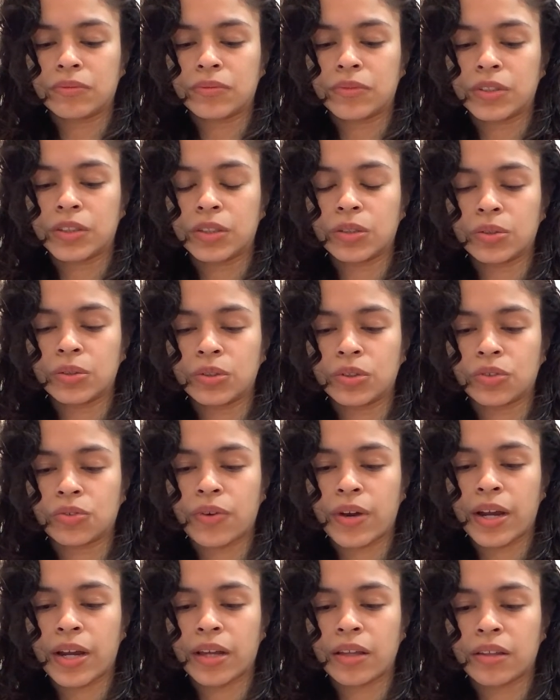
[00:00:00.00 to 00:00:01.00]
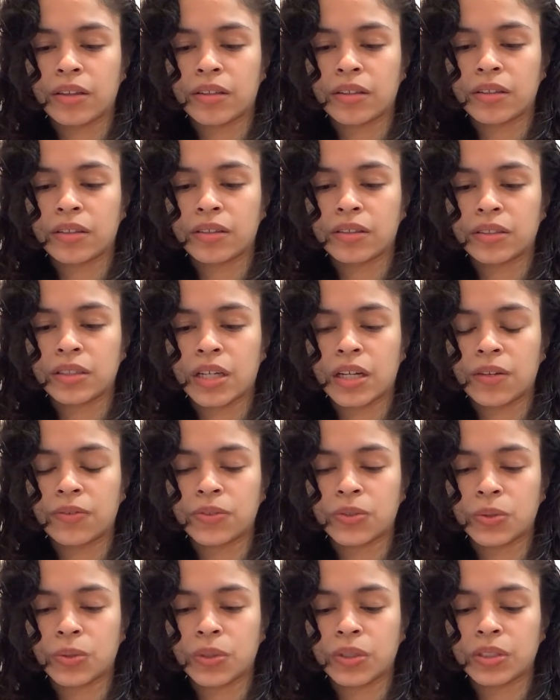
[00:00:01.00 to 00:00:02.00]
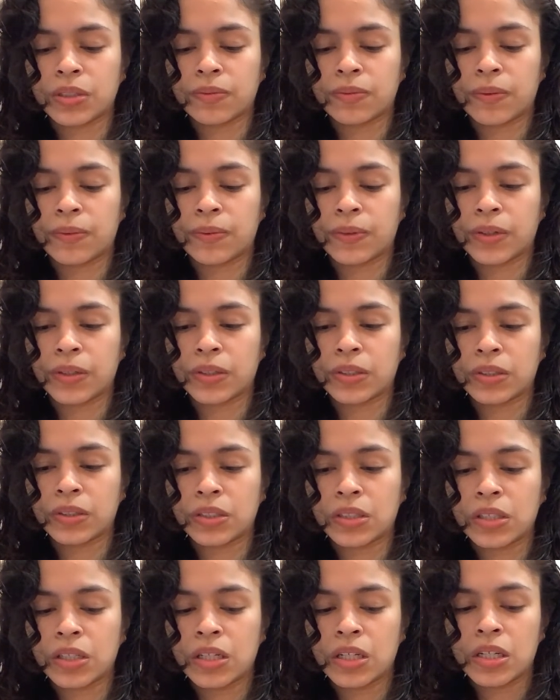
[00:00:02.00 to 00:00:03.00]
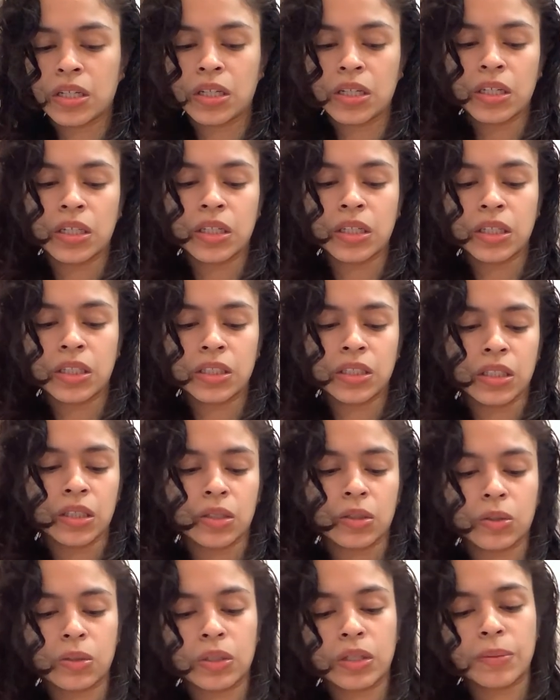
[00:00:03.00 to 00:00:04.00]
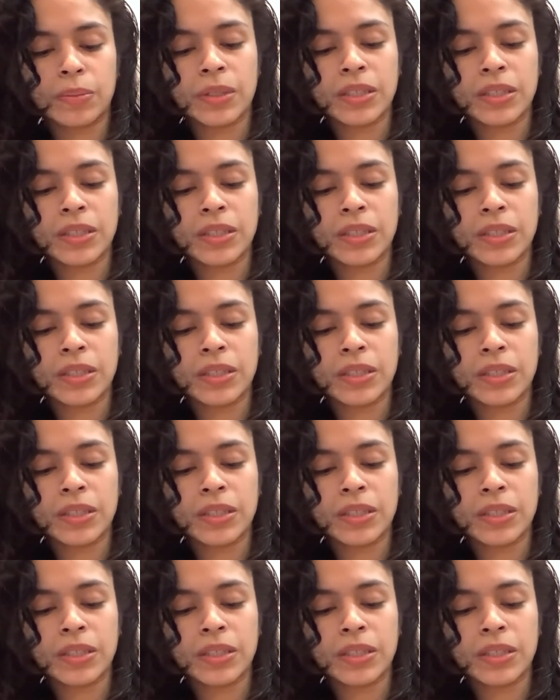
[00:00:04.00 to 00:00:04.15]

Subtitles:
So strength, Ten of Swords in reverse. So let me